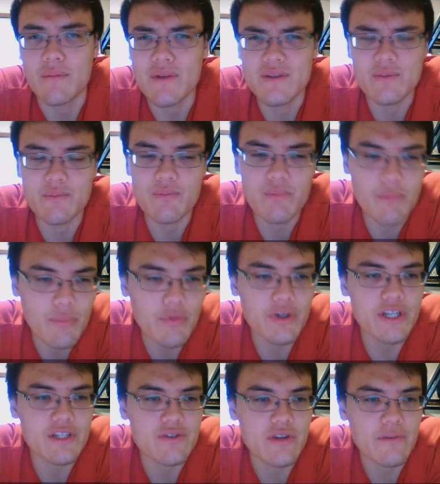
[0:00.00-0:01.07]
It's
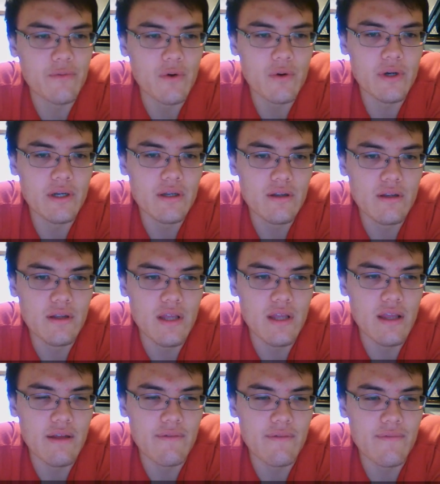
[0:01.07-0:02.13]
pretty straightforward.
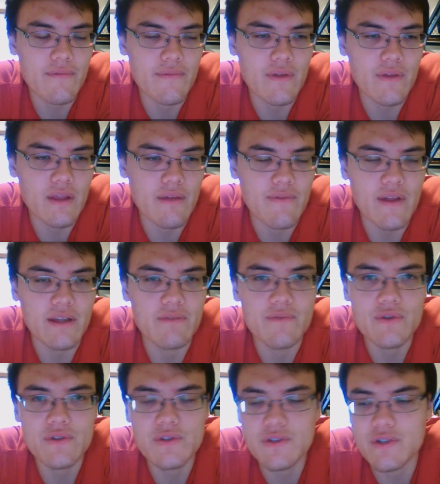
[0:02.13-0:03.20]
If that
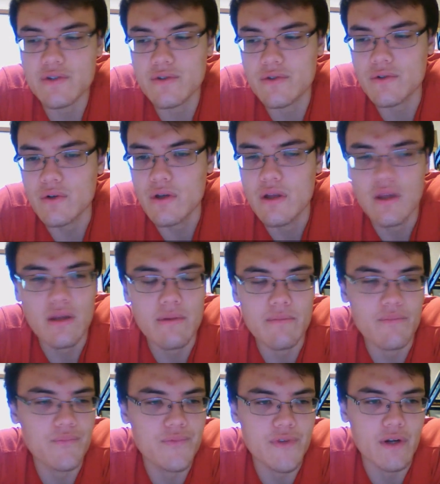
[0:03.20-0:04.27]
confuses you,
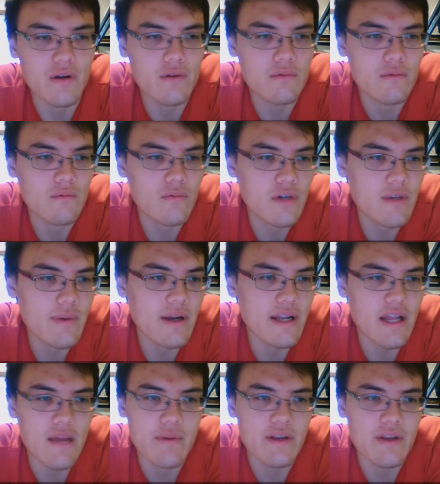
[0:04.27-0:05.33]
don't worry about
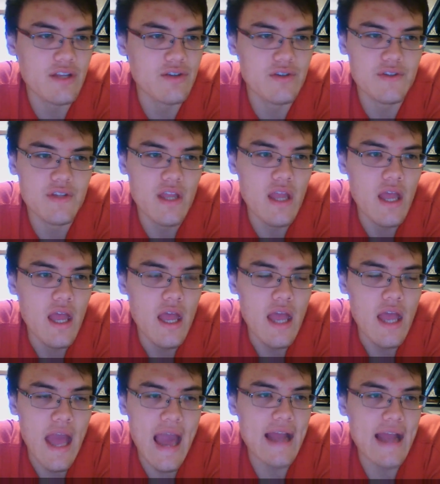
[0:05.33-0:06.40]
it. I mean, you just
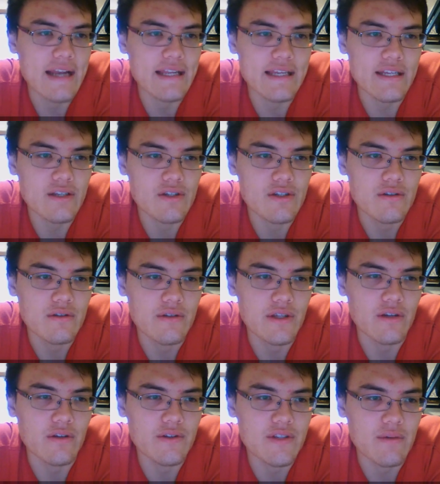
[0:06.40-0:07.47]
add each
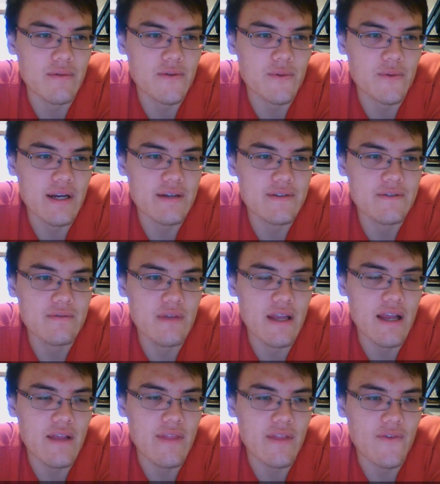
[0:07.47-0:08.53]
little sum of squares,
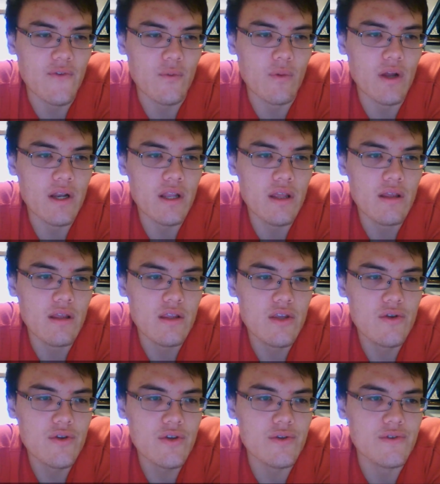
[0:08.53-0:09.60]
and that's the one
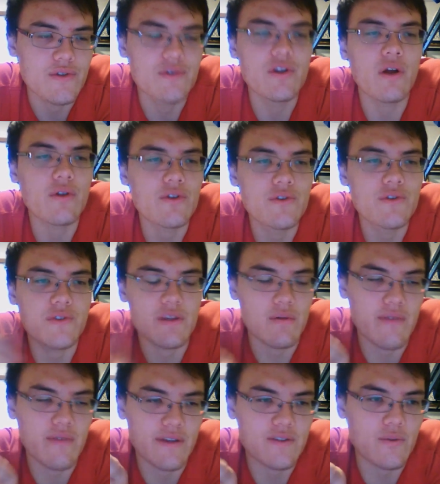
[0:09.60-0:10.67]
you use. You don't use the sum
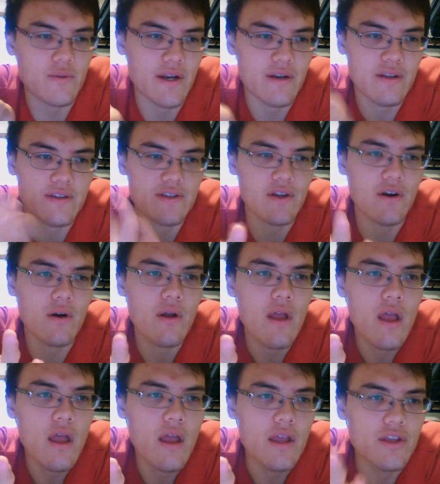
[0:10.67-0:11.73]
of x squared. So
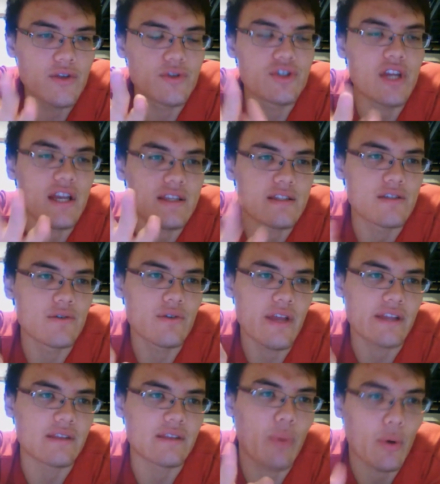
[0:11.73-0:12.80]
you just do
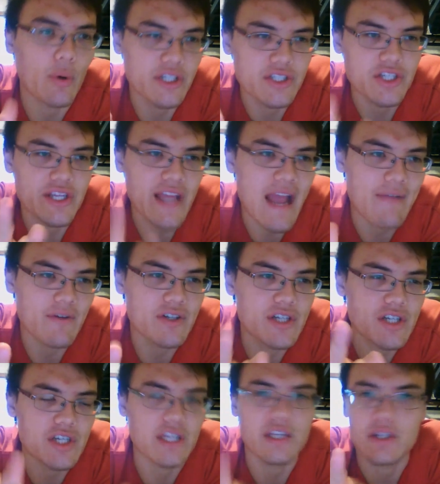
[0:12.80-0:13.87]
like the poor teaching, average
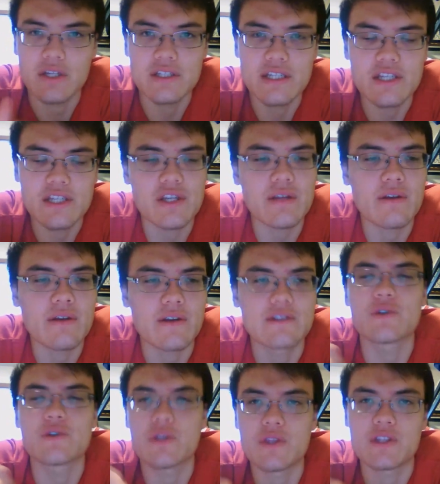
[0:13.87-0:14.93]
teaching, and good teaching, because
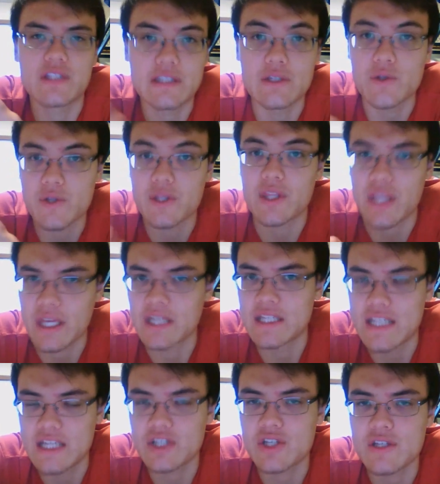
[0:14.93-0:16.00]
those are the
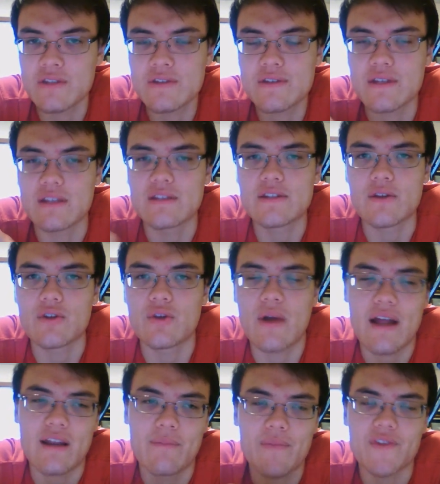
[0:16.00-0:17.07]
conditions, and so you
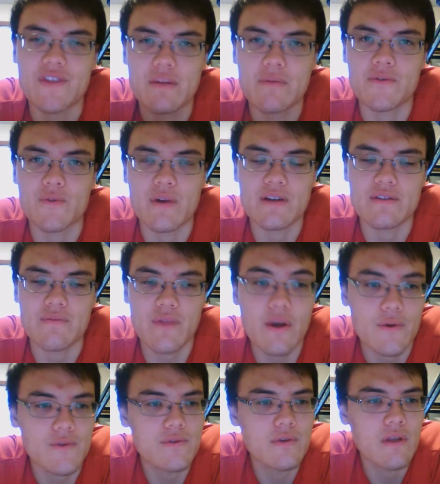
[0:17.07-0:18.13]
add up the sum of squares of
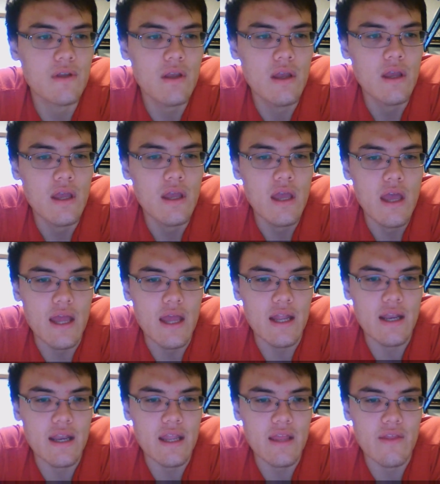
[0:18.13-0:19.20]
those.
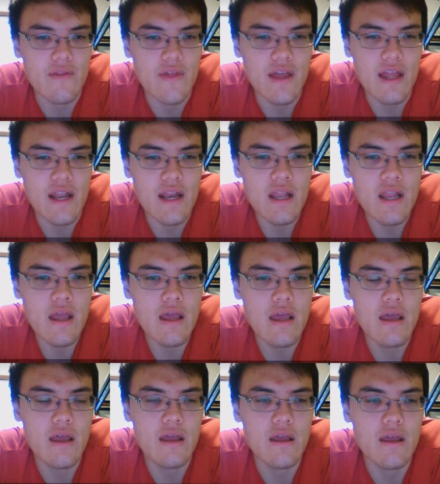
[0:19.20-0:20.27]
And then
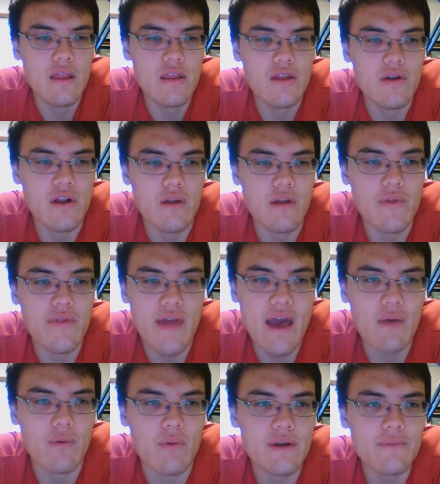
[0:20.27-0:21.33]
you're done with
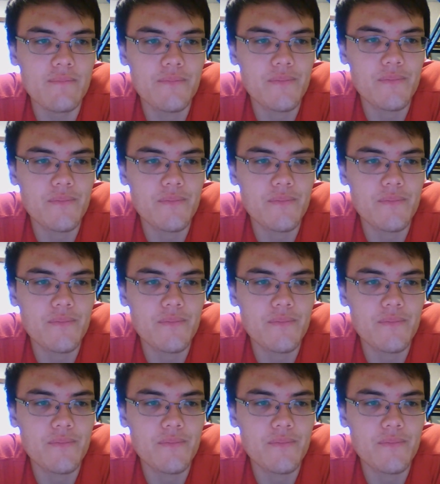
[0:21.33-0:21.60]
that one.